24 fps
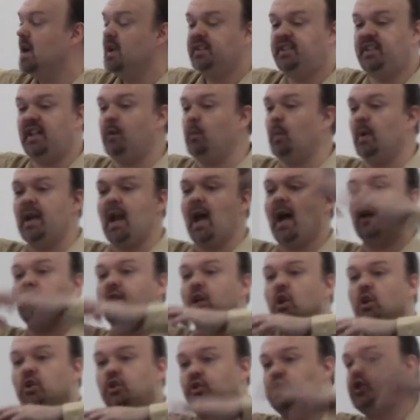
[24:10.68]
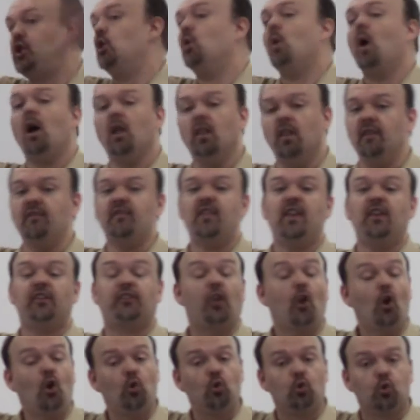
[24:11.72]
Did we not do all of these
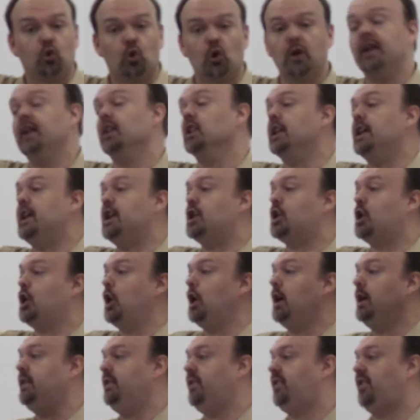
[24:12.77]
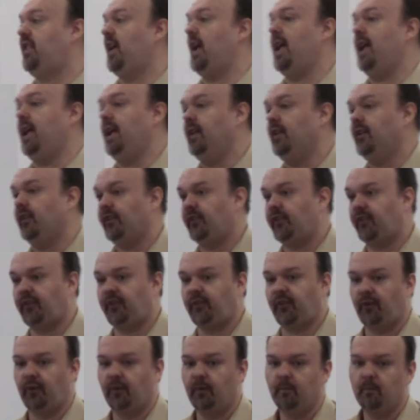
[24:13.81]
really good
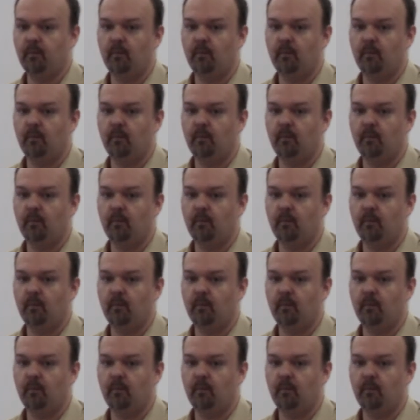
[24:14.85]
things?